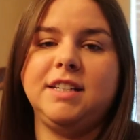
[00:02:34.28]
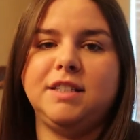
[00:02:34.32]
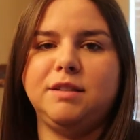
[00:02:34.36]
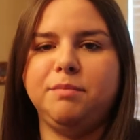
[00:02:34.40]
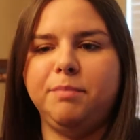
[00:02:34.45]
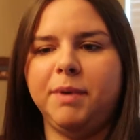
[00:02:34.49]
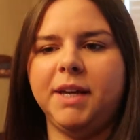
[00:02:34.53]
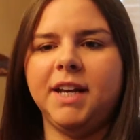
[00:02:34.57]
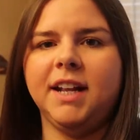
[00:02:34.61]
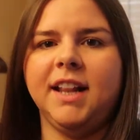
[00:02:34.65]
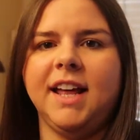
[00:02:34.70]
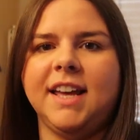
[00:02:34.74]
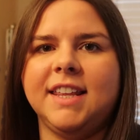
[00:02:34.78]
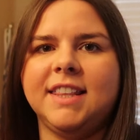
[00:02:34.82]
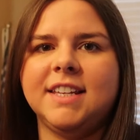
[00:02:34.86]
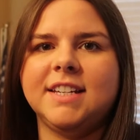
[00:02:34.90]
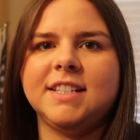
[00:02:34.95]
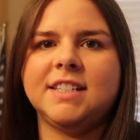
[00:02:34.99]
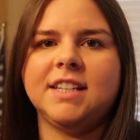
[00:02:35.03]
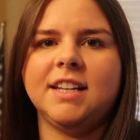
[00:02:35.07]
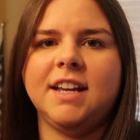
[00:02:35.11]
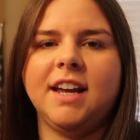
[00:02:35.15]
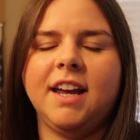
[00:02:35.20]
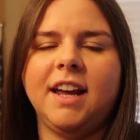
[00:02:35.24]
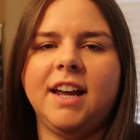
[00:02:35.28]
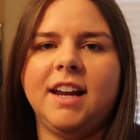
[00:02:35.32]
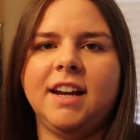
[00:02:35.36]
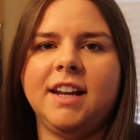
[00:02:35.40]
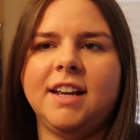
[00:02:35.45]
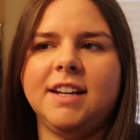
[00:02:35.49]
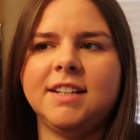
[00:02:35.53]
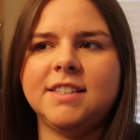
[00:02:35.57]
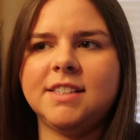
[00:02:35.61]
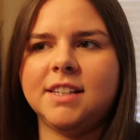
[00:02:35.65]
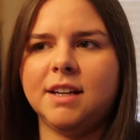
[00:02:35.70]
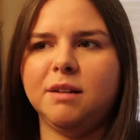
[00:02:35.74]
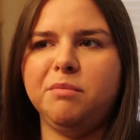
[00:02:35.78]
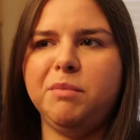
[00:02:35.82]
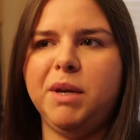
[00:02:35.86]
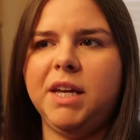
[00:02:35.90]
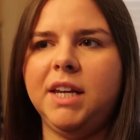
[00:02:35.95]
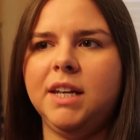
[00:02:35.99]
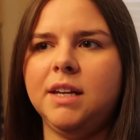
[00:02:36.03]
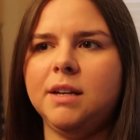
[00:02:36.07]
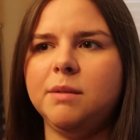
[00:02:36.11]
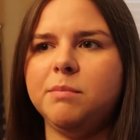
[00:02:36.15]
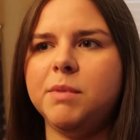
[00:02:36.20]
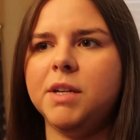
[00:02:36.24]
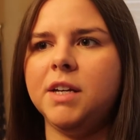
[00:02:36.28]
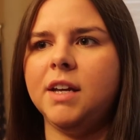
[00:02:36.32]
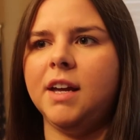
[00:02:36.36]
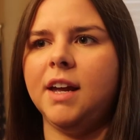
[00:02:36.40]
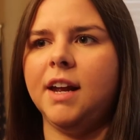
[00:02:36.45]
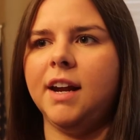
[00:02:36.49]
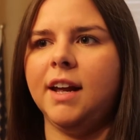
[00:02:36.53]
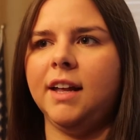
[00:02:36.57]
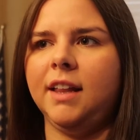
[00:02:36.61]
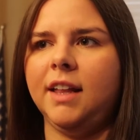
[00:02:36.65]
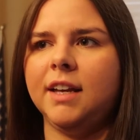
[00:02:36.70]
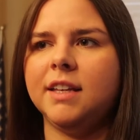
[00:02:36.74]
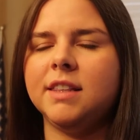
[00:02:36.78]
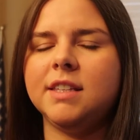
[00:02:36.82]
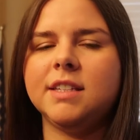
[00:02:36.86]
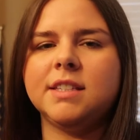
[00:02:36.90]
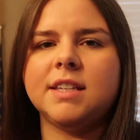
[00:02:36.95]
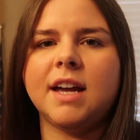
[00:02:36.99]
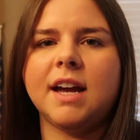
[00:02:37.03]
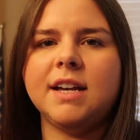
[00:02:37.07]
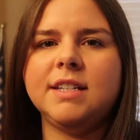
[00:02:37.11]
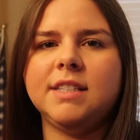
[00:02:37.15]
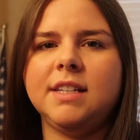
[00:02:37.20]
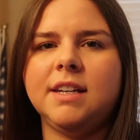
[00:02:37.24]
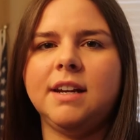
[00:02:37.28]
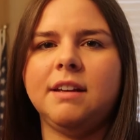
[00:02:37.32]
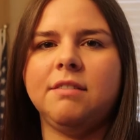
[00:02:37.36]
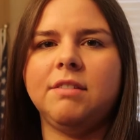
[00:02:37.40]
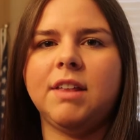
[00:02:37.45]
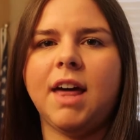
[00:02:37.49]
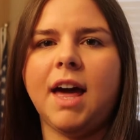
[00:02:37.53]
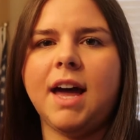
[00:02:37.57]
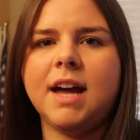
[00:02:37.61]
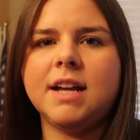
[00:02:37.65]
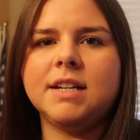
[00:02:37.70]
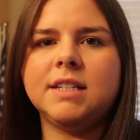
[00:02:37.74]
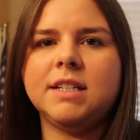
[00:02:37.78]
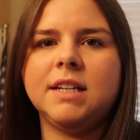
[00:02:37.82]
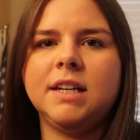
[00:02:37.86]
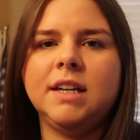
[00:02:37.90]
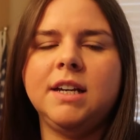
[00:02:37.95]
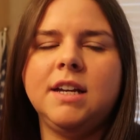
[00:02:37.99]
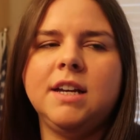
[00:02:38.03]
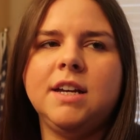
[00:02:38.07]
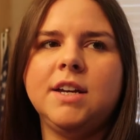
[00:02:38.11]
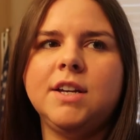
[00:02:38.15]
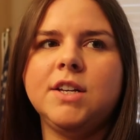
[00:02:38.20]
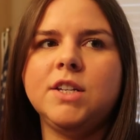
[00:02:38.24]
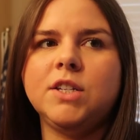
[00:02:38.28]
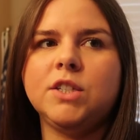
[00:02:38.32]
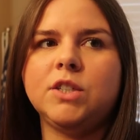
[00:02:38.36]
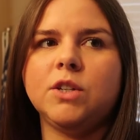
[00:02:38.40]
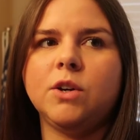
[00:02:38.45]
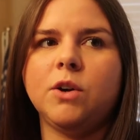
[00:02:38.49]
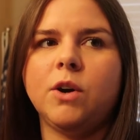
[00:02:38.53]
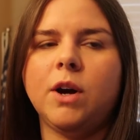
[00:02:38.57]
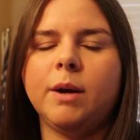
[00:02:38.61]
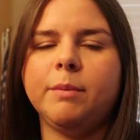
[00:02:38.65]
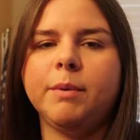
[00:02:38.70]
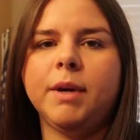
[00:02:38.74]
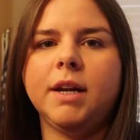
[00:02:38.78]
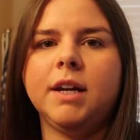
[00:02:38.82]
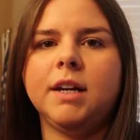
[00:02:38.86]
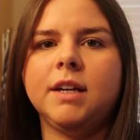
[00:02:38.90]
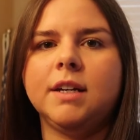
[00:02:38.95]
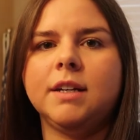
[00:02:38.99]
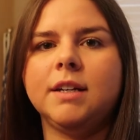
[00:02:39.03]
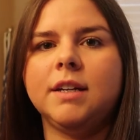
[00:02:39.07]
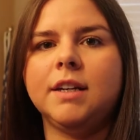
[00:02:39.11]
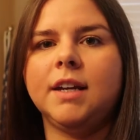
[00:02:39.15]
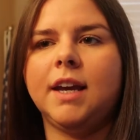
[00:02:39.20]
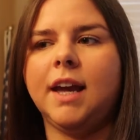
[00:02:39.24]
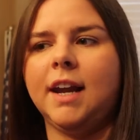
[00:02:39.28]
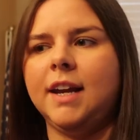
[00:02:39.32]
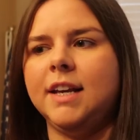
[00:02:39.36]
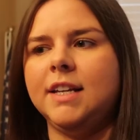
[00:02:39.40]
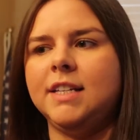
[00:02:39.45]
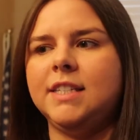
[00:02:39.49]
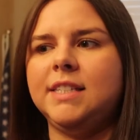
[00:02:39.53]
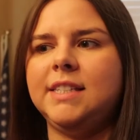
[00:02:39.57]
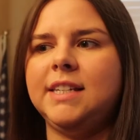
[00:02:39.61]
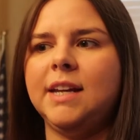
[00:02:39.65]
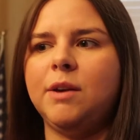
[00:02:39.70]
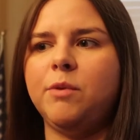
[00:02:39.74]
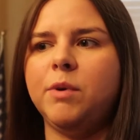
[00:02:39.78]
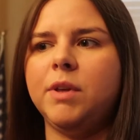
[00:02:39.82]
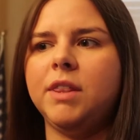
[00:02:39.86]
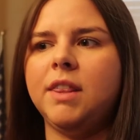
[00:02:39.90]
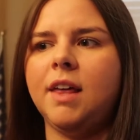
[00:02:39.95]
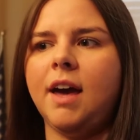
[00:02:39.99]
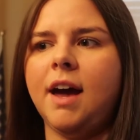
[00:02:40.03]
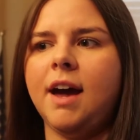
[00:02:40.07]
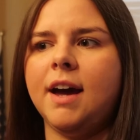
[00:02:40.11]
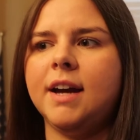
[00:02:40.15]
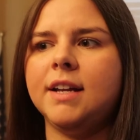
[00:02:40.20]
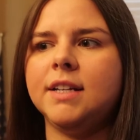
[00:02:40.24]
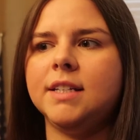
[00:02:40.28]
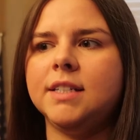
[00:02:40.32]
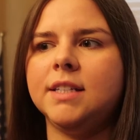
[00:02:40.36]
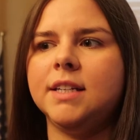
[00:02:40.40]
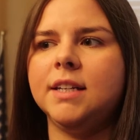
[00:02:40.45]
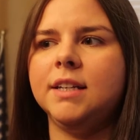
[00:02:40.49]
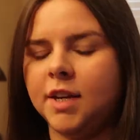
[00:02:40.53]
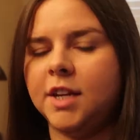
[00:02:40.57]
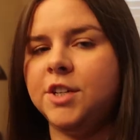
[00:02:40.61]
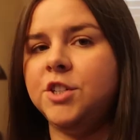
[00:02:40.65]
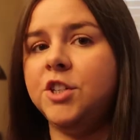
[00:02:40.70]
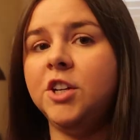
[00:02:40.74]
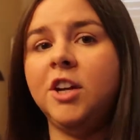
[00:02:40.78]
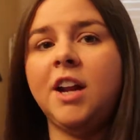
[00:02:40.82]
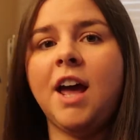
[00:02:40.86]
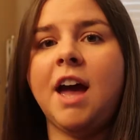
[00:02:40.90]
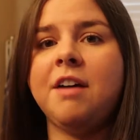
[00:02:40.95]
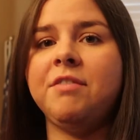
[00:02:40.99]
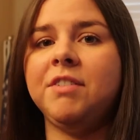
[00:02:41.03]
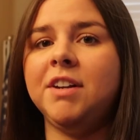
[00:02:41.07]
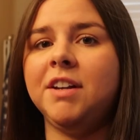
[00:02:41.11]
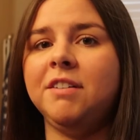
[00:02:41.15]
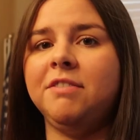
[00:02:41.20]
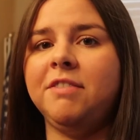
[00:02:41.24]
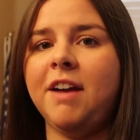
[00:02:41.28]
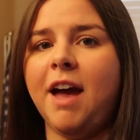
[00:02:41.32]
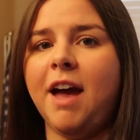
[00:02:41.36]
is big like this and it's a medium and I like the sizing of that so I'm gonna kind of stick with that I should have enough